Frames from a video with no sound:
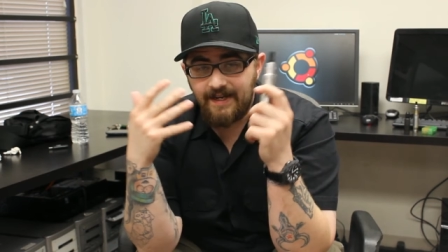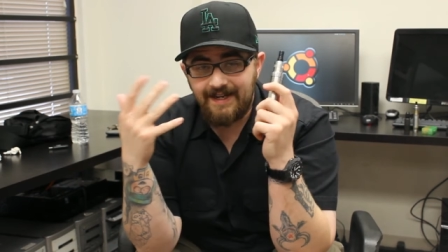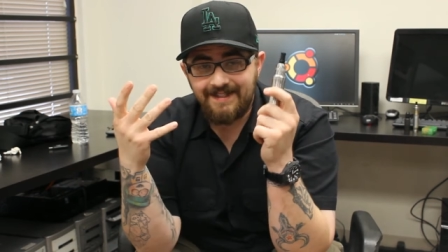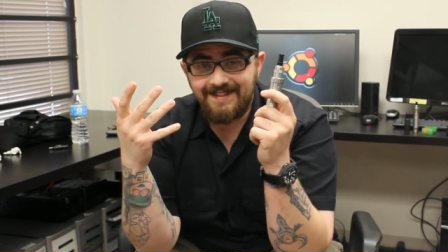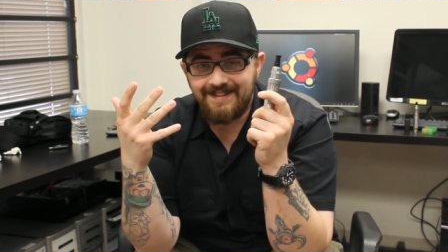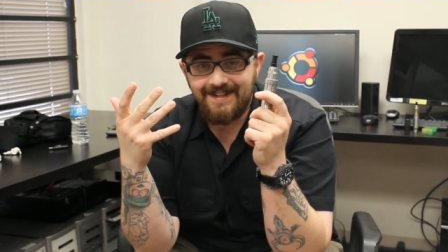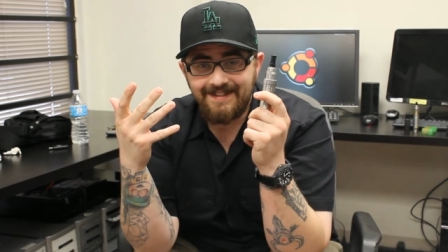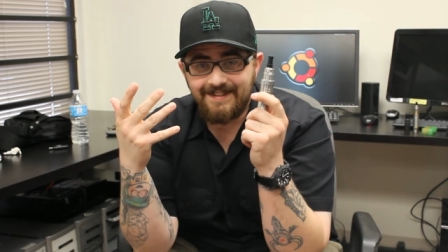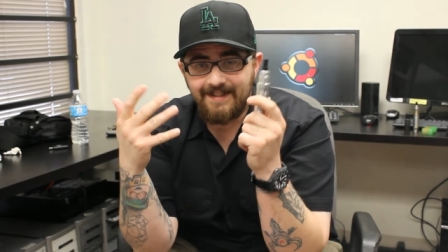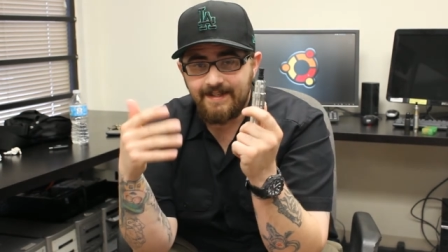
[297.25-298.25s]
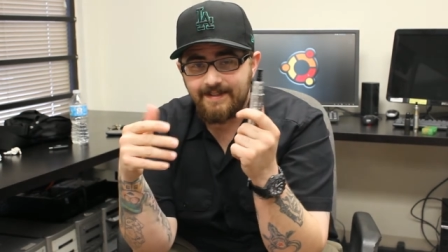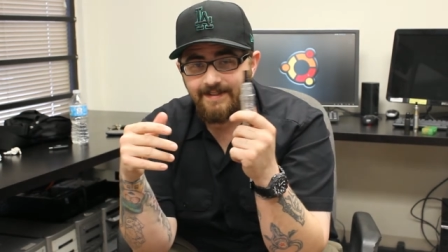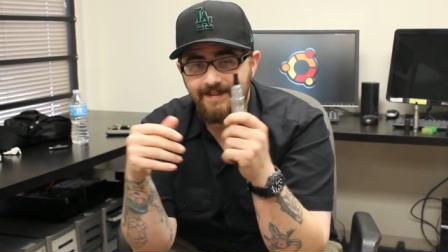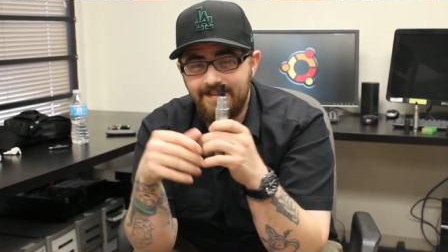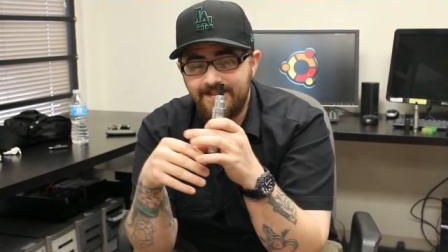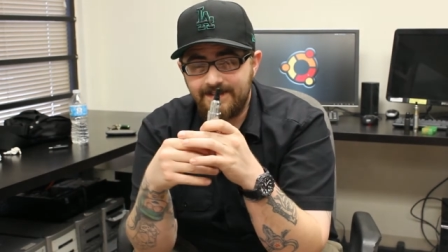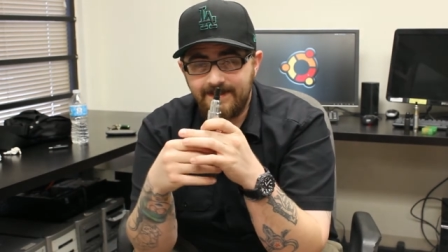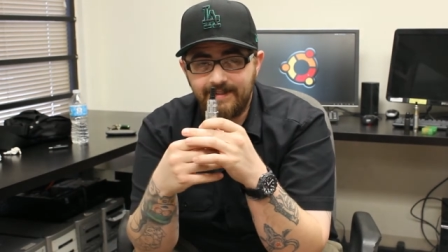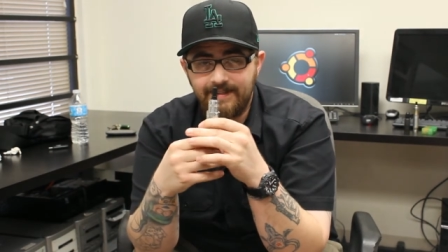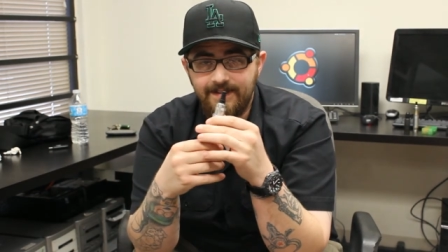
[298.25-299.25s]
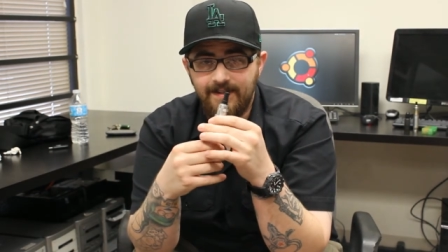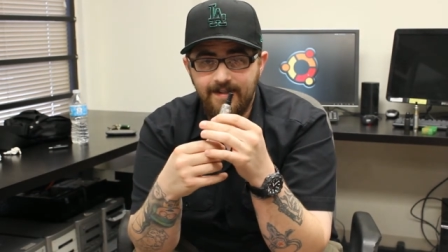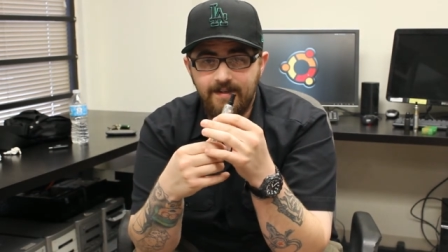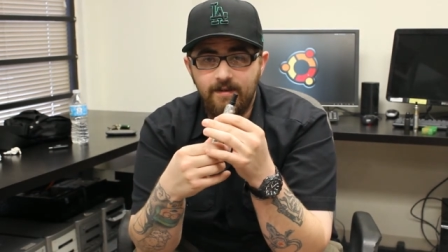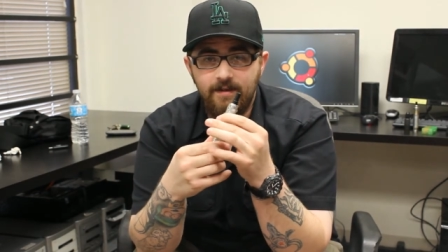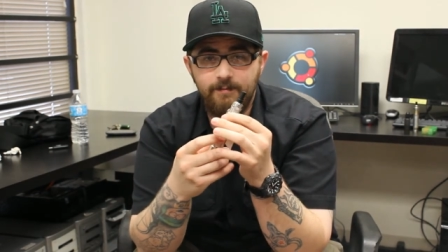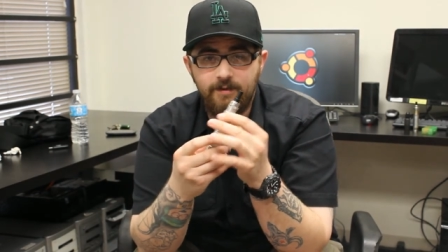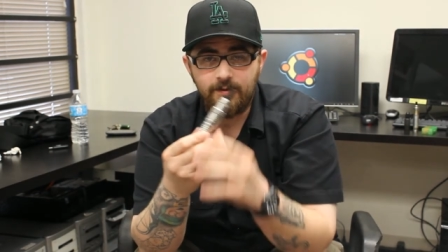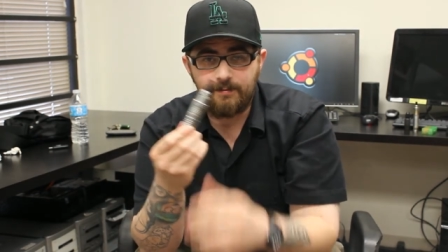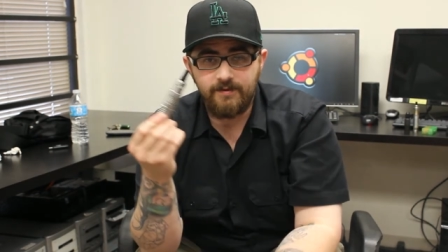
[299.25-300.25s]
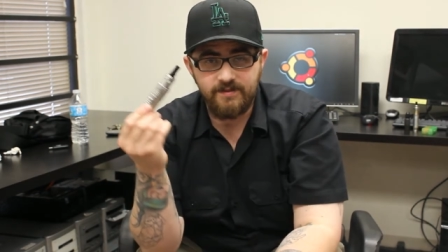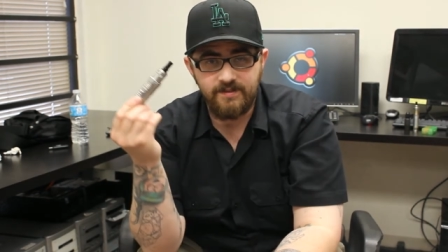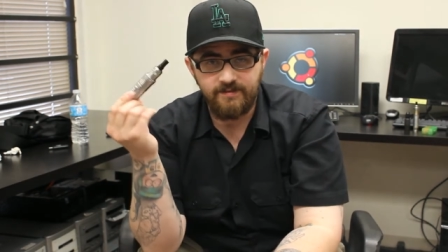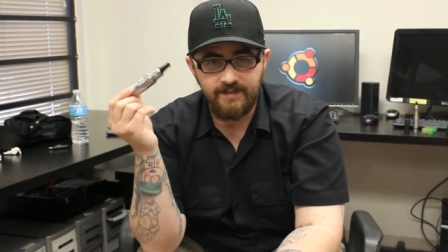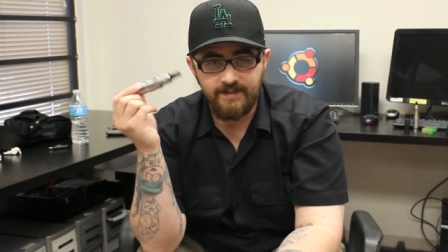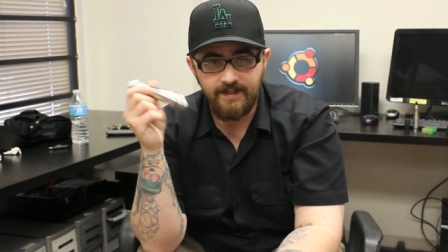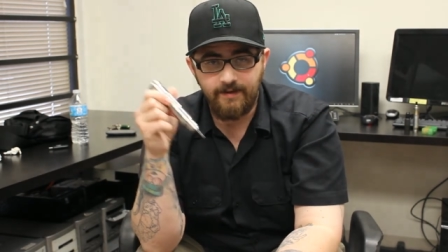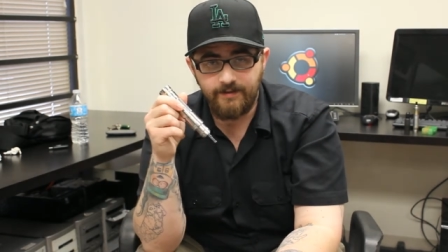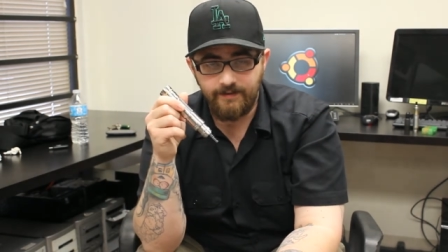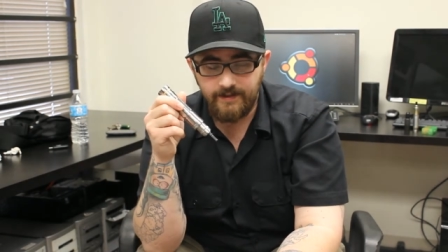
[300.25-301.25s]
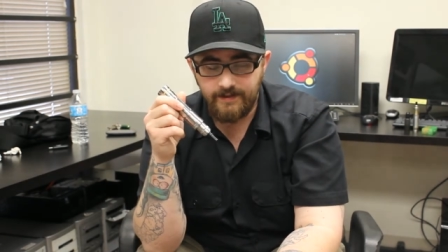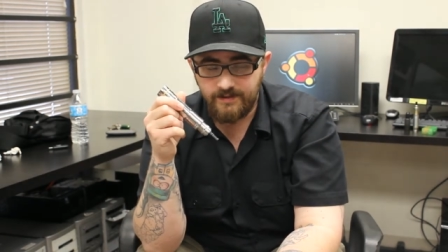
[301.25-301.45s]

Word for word: 1899 eciggity.com. I'll post a link down in the